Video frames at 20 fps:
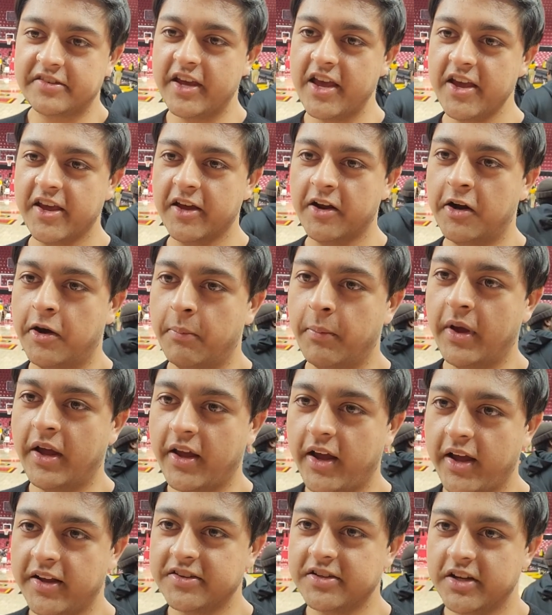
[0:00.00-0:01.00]
taken them.
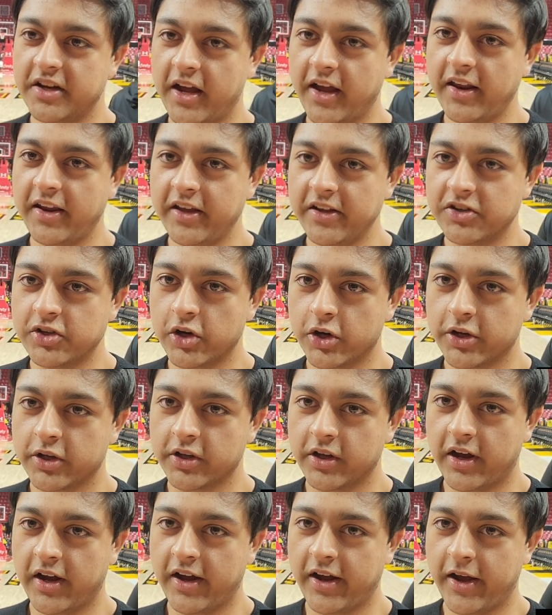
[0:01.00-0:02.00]
And tonight he took
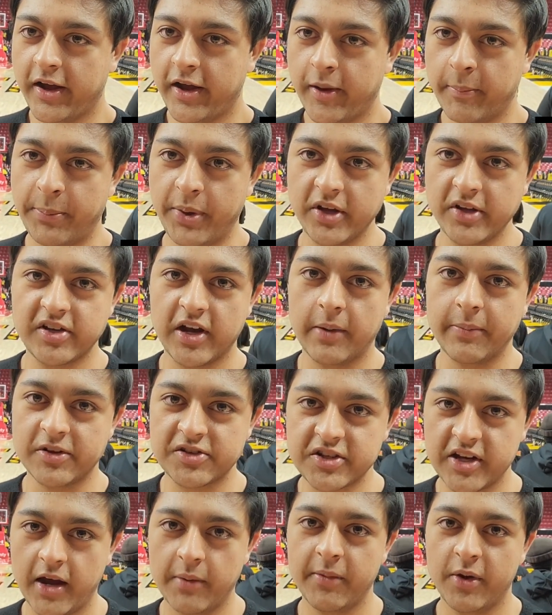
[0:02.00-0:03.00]
uh, a big-time
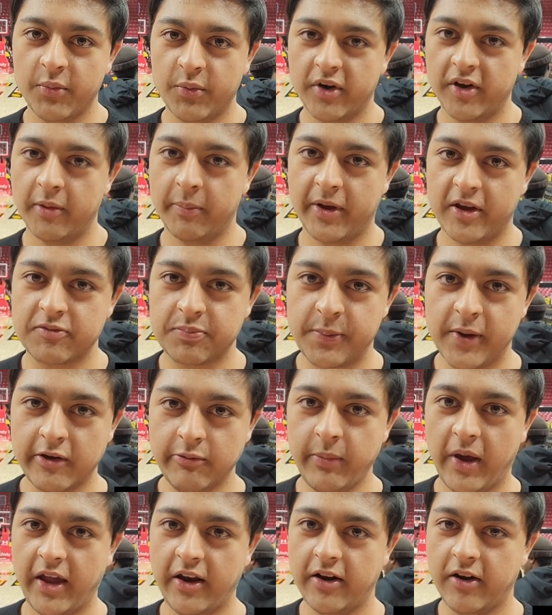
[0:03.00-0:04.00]
assignment, one of the best
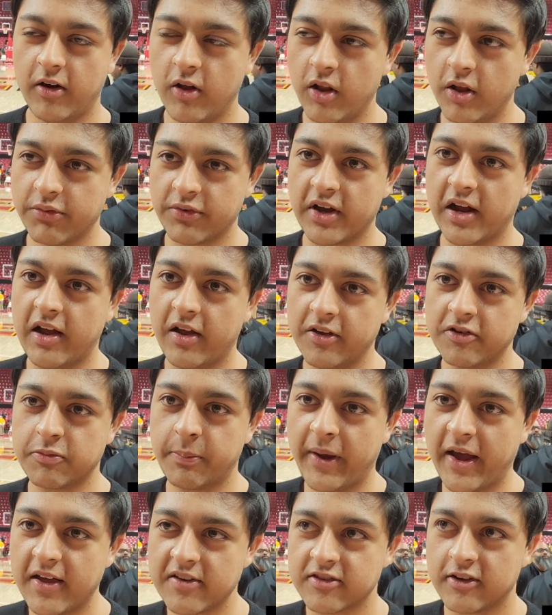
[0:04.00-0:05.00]
big men in all of college
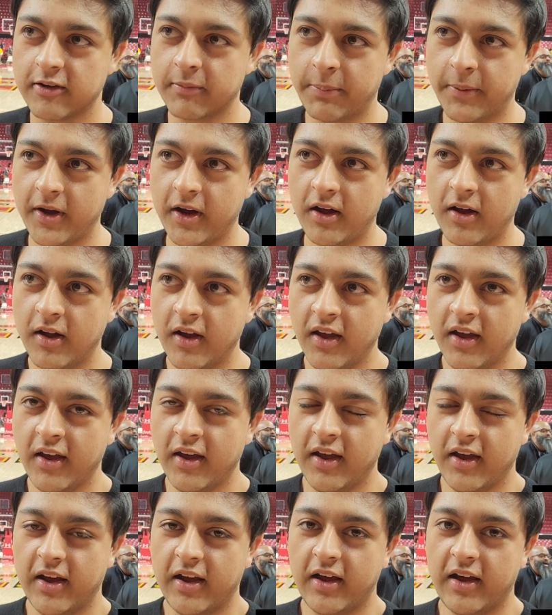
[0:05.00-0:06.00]
basketball,
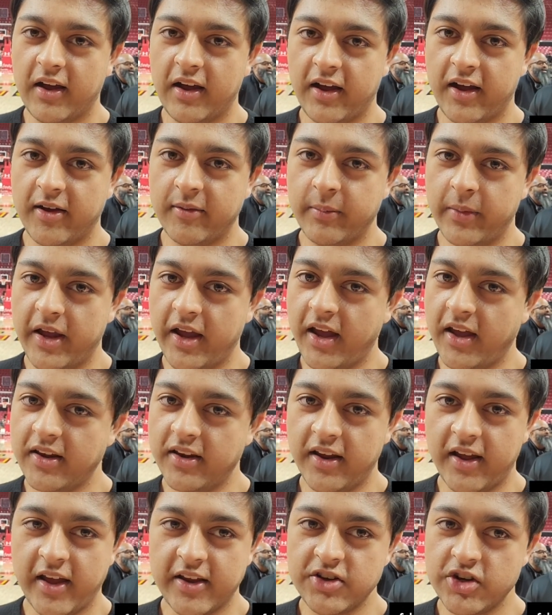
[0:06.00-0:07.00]
um, and,
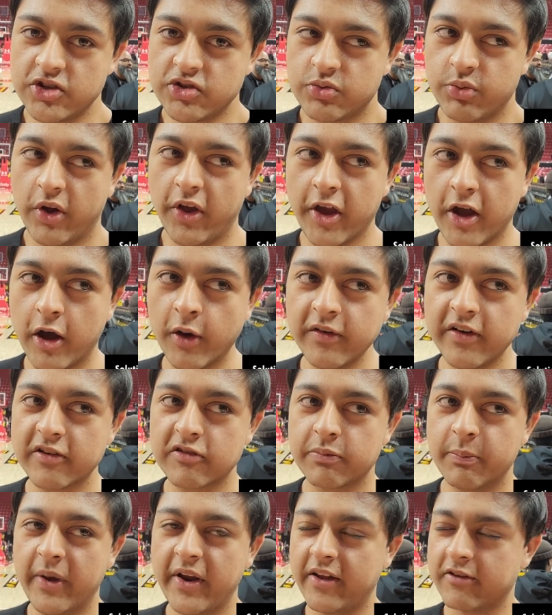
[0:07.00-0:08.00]
and just really owned
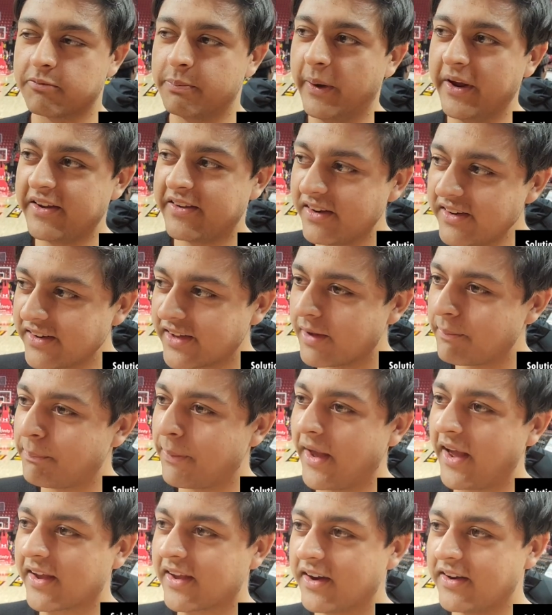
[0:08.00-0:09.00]
his minutes. But he didn't get
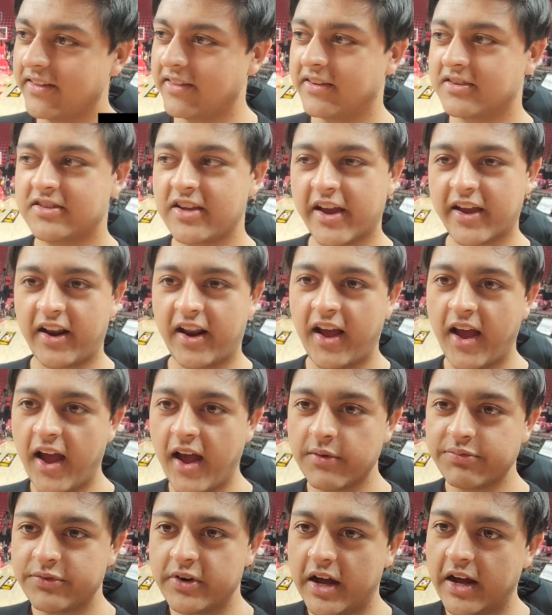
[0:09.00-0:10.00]
back in in the second
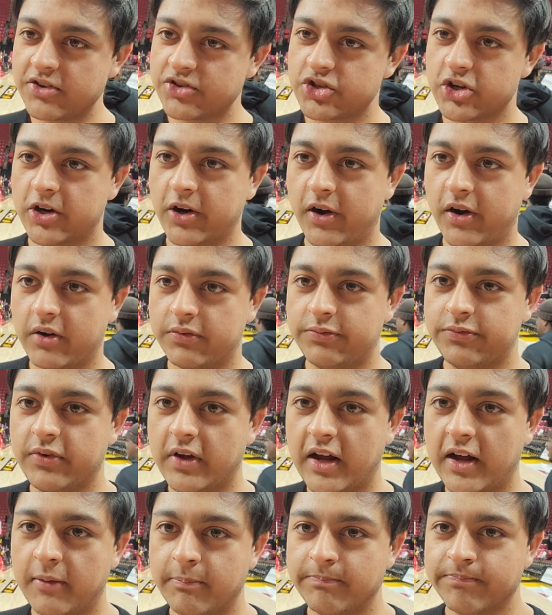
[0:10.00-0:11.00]
half. Not sure if...
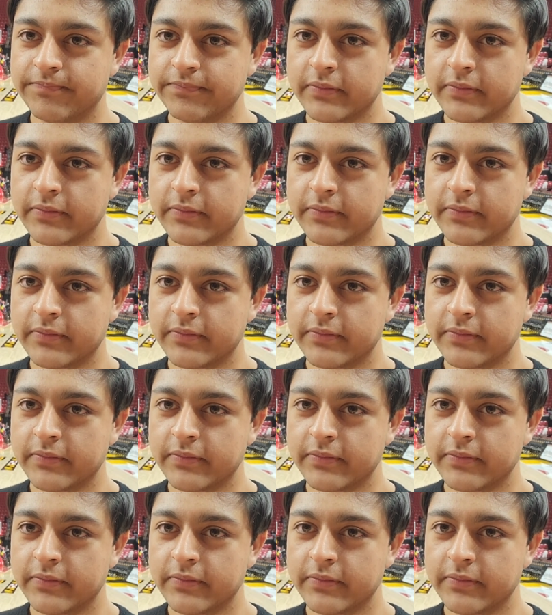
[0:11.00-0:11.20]
Um,